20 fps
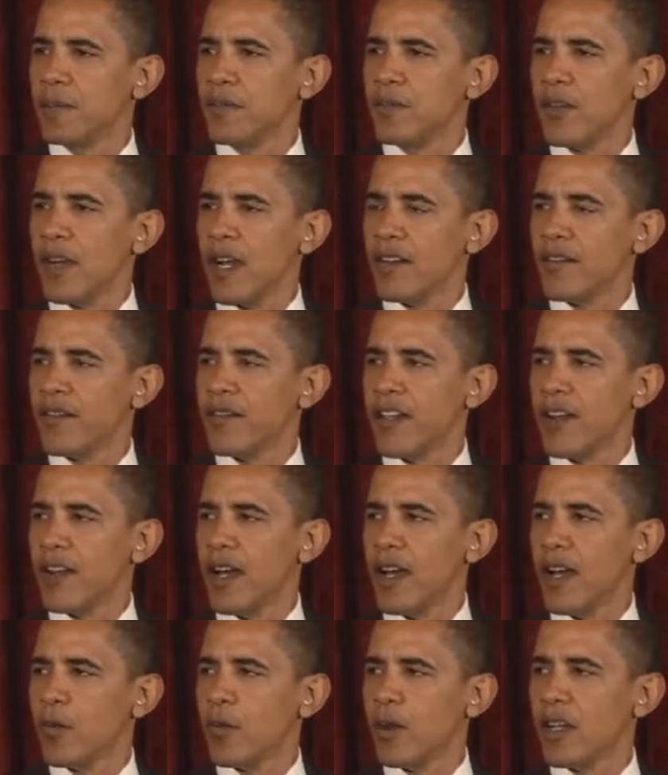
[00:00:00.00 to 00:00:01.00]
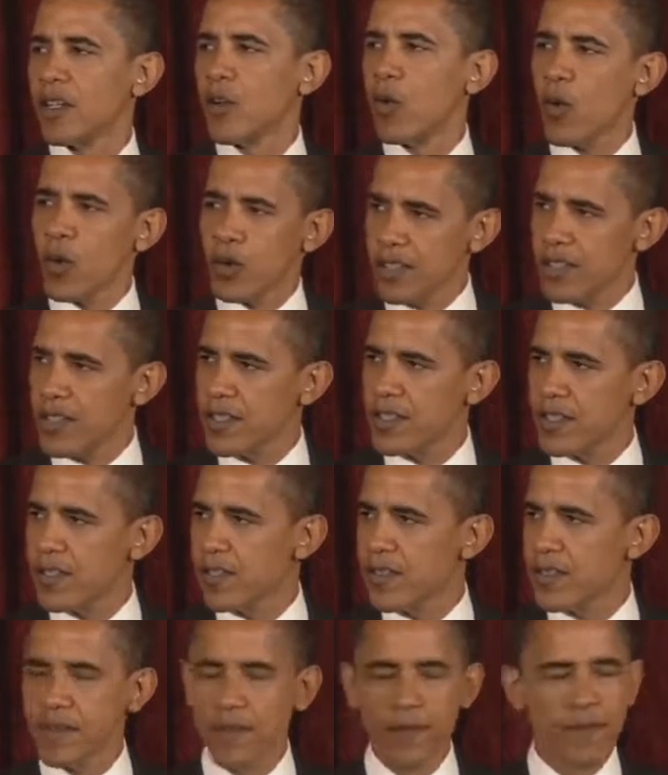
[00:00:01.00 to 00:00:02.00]
trying to figure out what
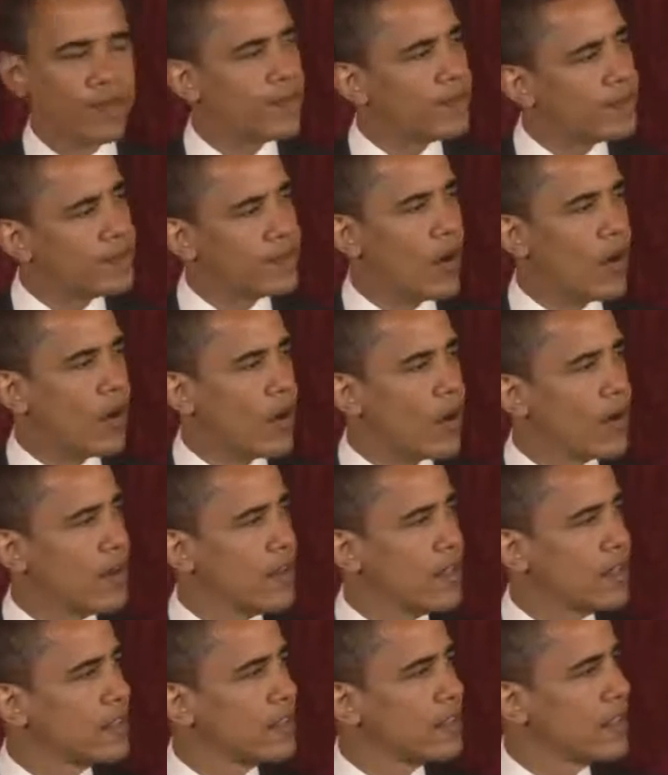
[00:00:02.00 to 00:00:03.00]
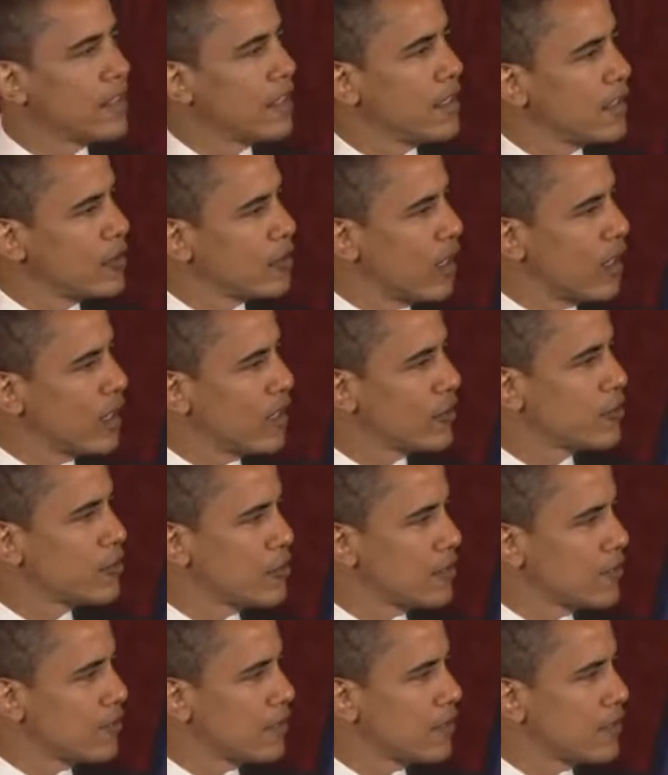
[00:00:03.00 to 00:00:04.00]
courses are and trying
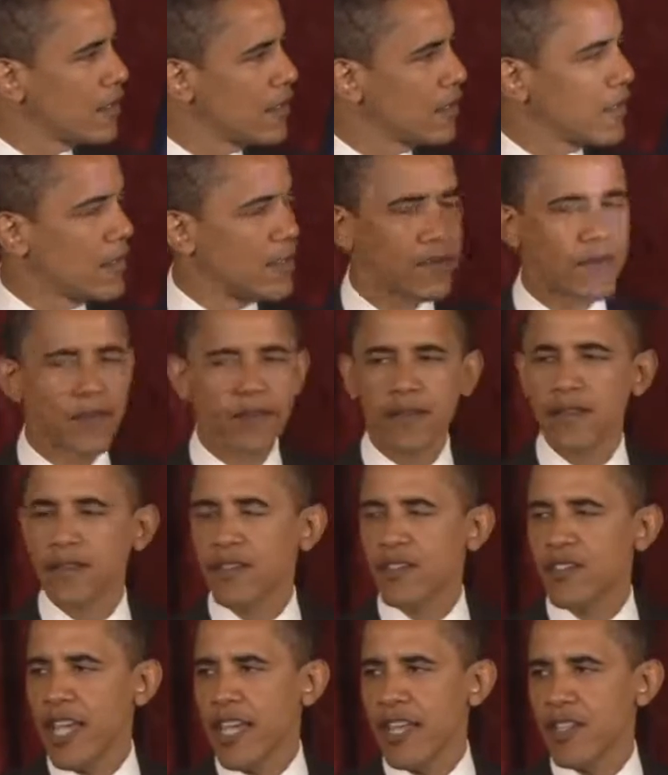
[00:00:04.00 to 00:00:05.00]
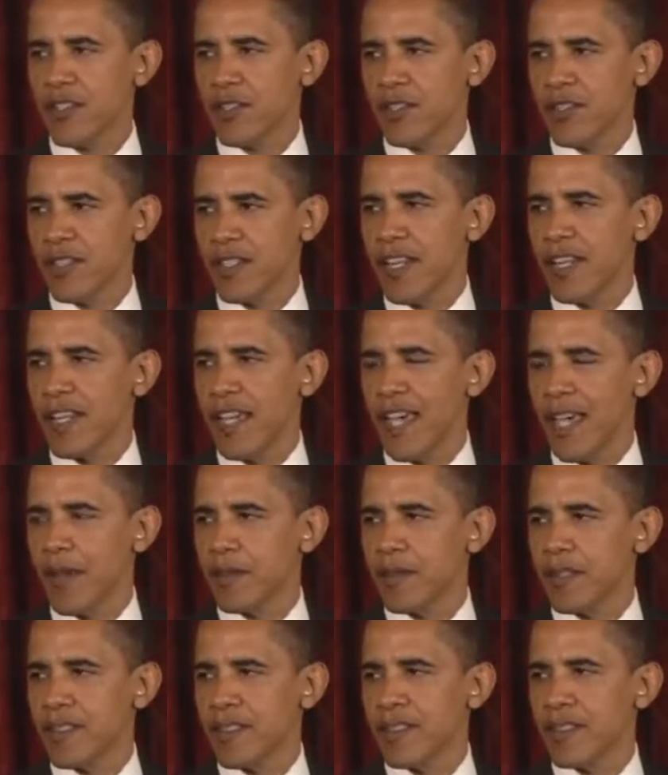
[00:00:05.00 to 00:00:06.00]
to change your study
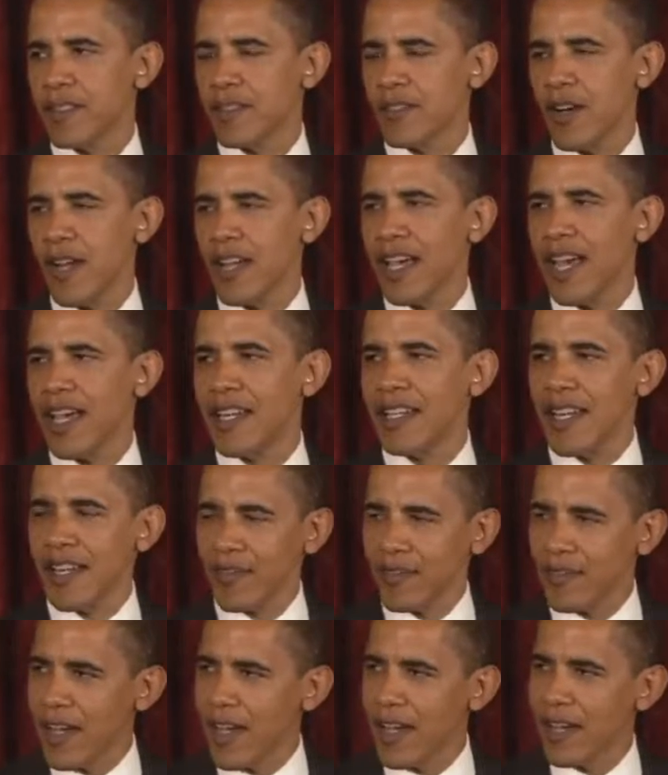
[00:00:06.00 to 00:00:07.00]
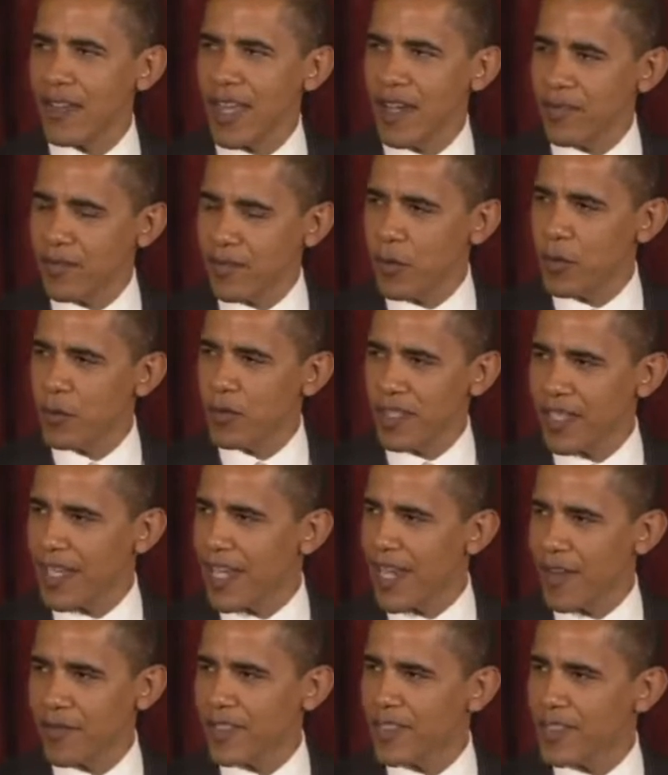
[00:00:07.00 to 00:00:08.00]
habits and trying to identify that food in the
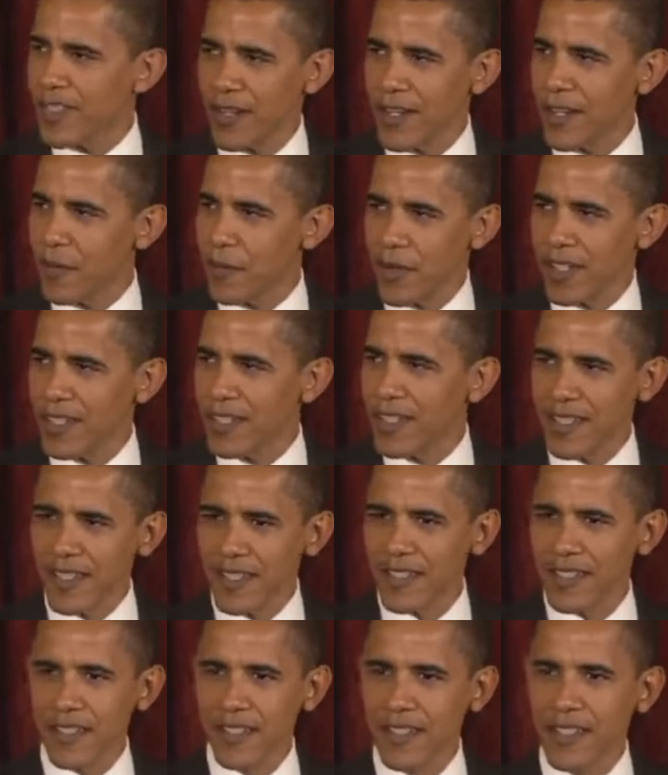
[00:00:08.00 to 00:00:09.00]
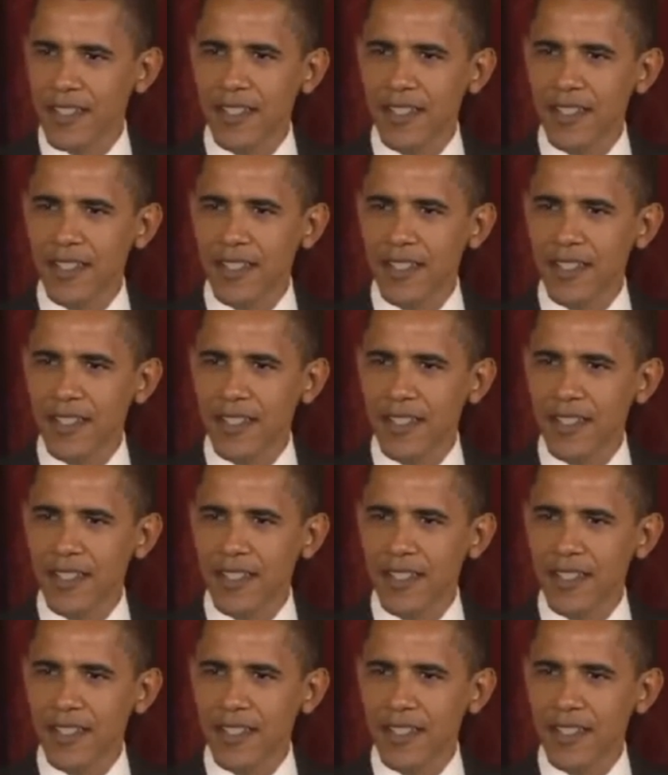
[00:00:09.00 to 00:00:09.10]
cafeteria, what it is.